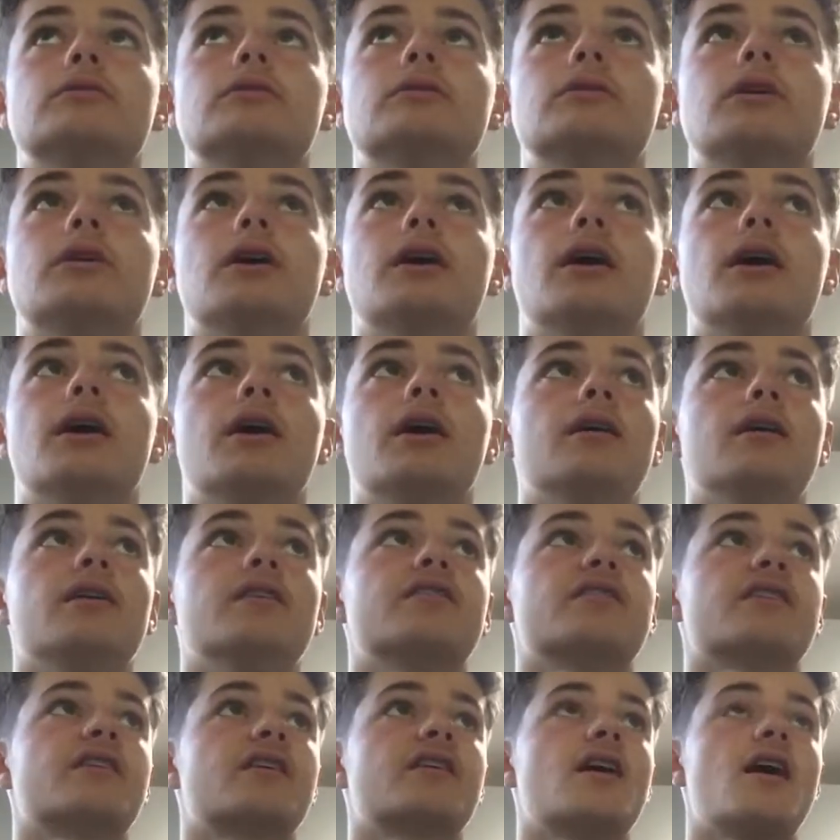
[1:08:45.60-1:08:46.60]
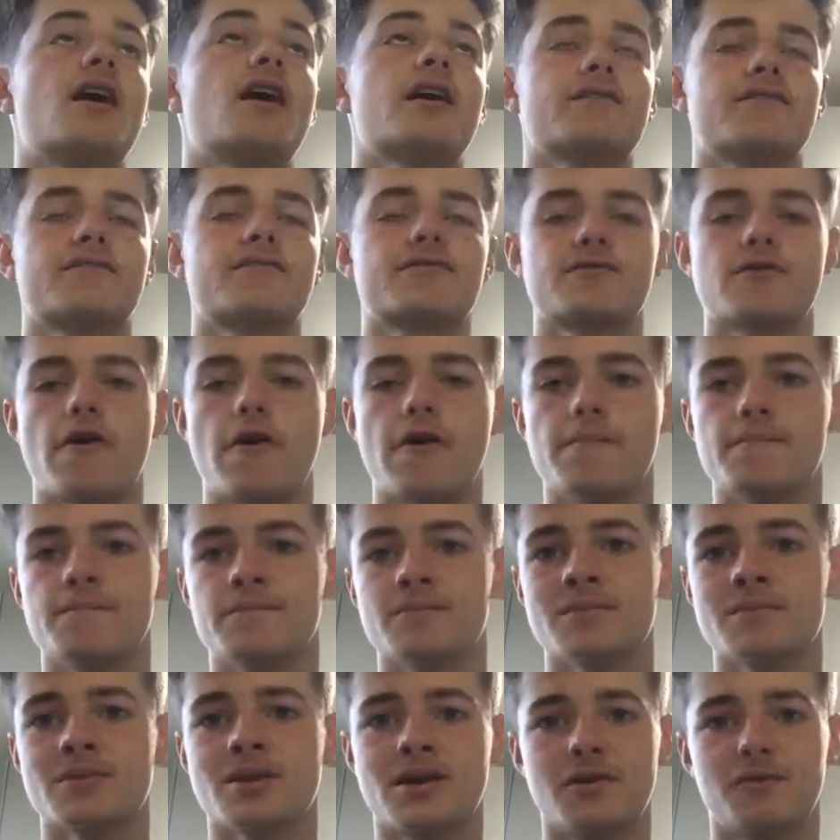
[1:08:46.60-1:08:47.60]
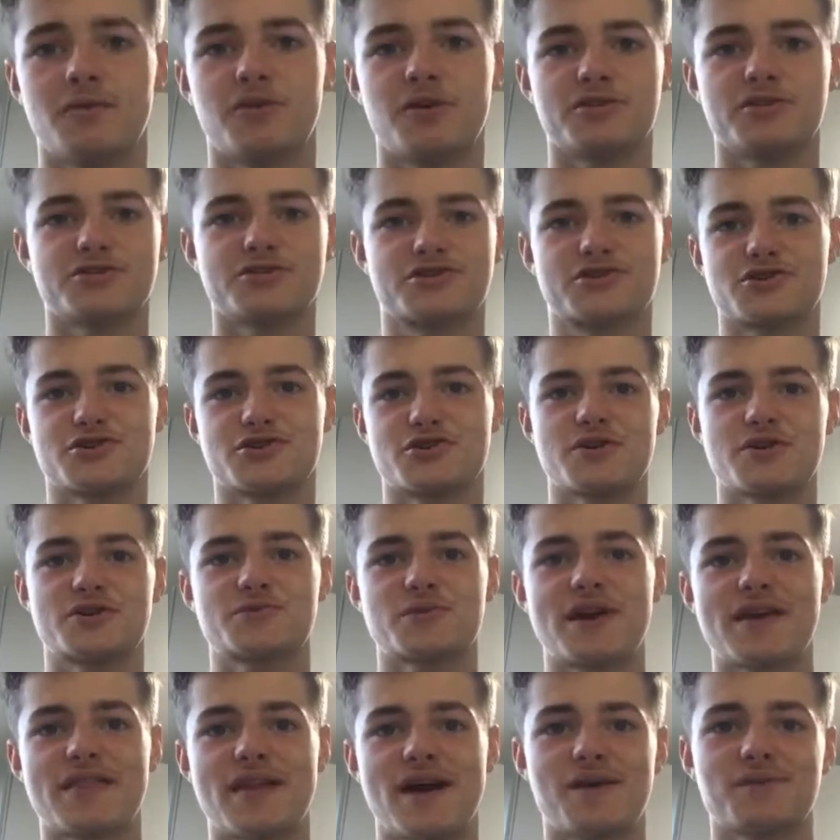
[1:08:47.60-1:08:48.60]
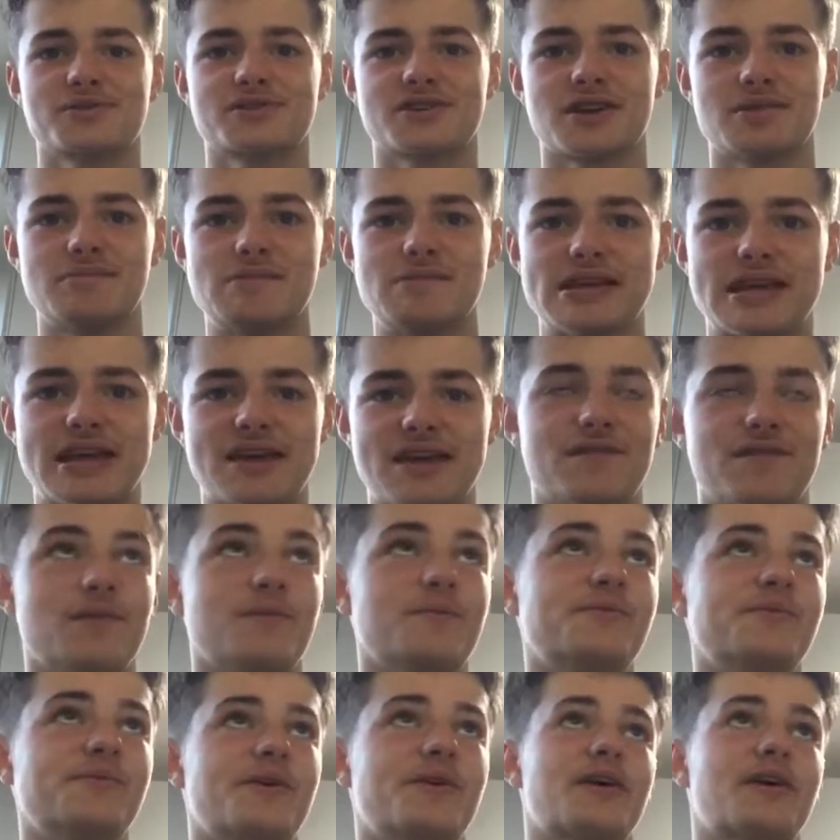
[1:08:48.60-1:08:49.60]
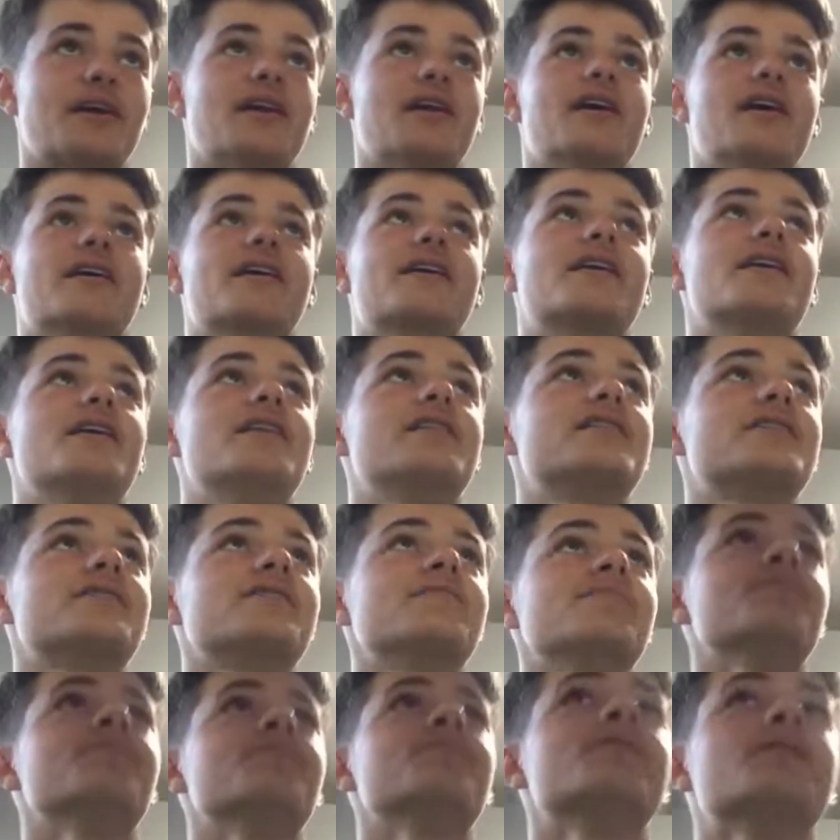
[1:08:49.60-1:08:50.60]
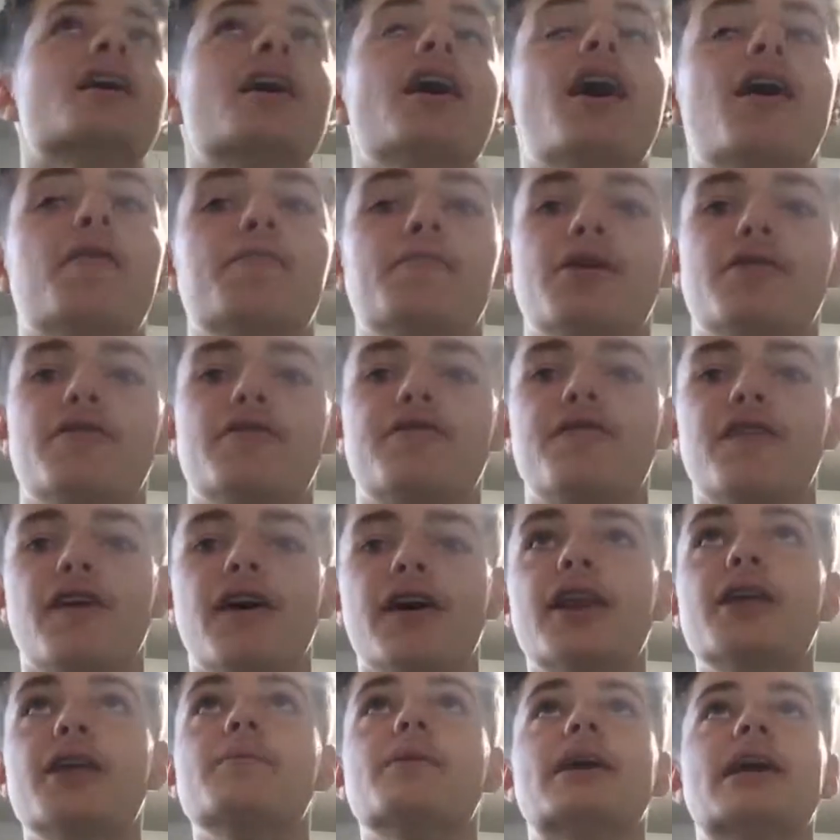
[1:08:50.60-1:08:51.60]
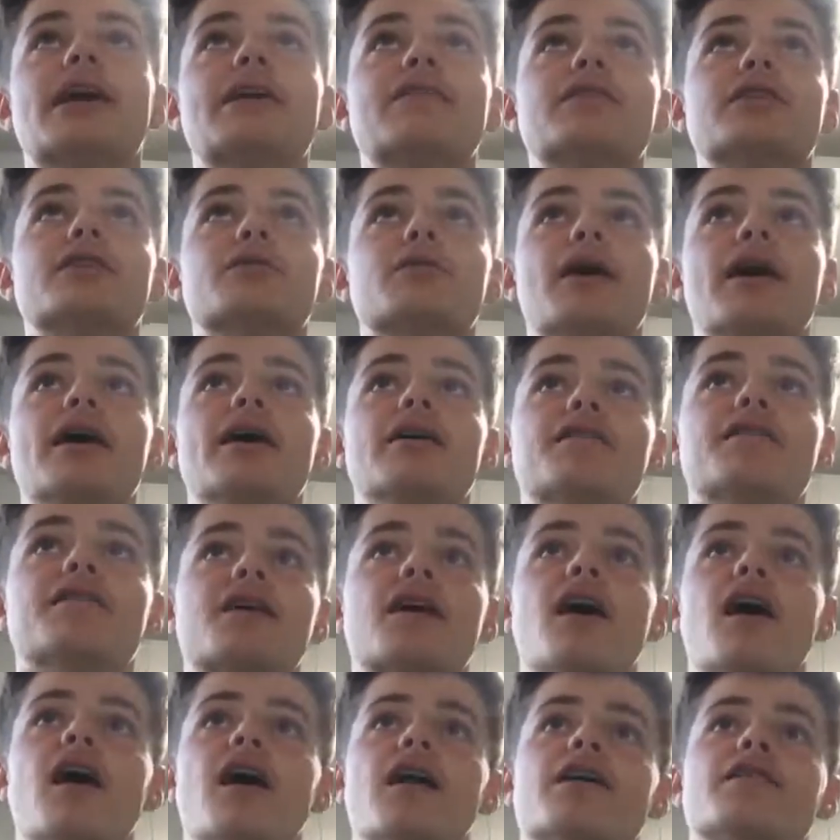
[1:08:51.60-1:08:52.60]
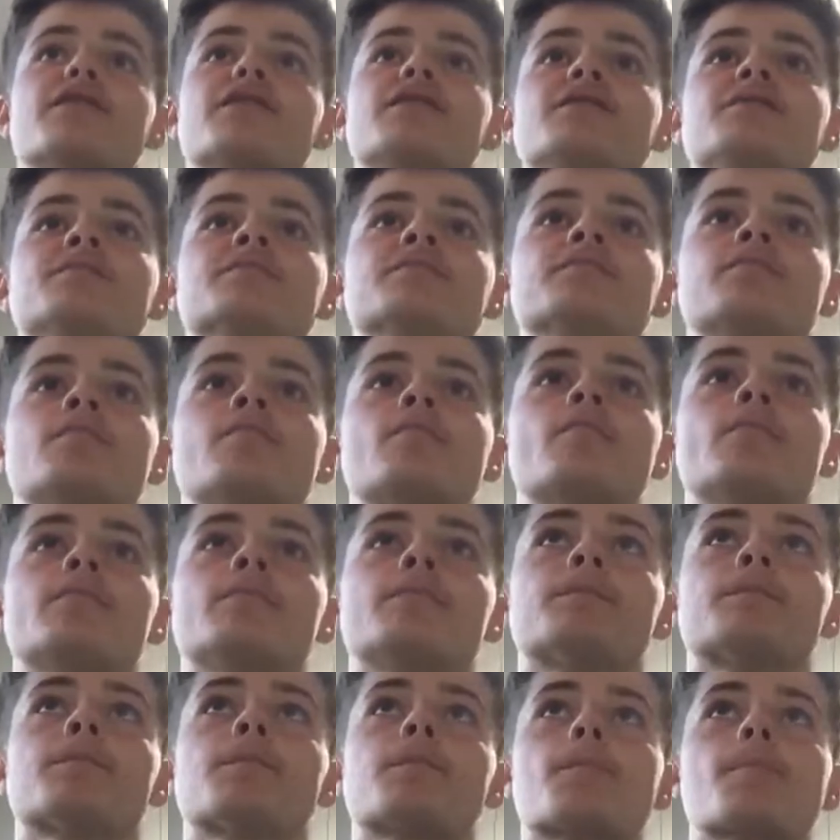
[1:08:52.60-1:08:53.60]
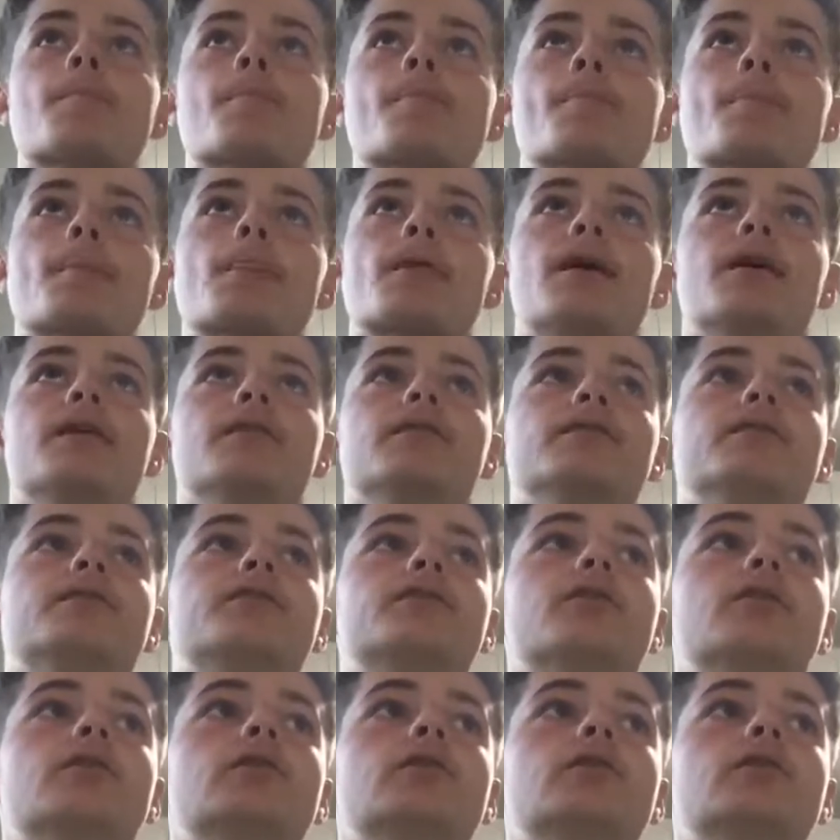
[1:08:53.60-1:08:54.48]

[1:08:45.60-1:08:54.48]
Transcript: It's a Cardiff throw. I wasn't sure which way that was going to be given. I'm not going to lie, guys. But finally been given the way of Cardiff. And